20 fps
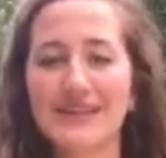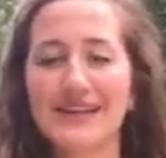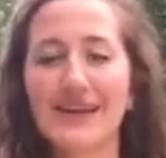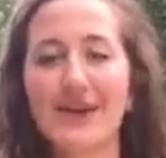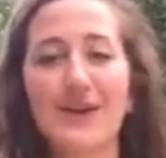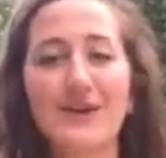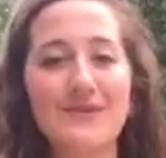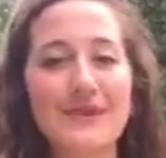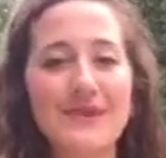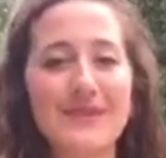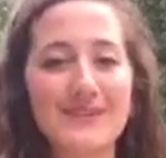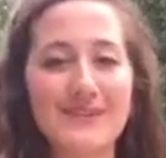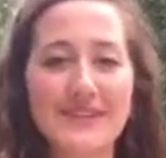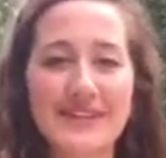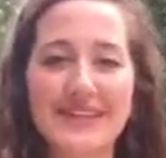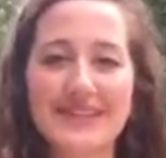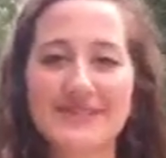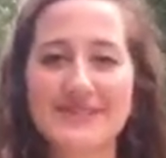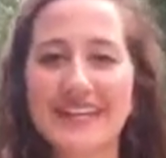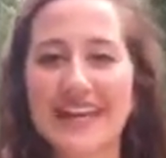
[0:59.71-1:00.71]
like, all my
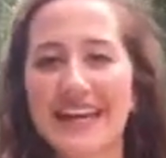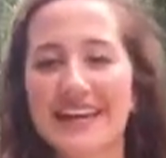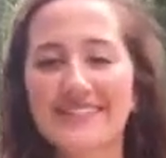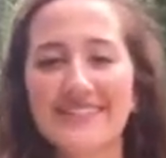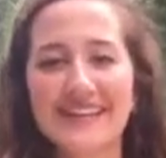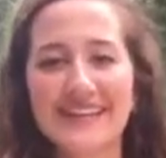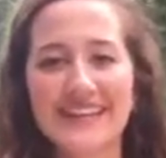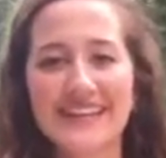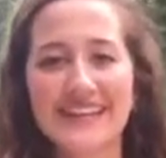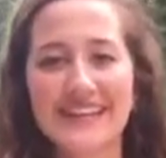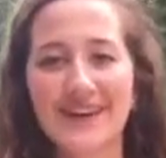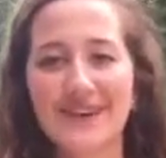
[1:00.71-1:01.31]
dreams and everything,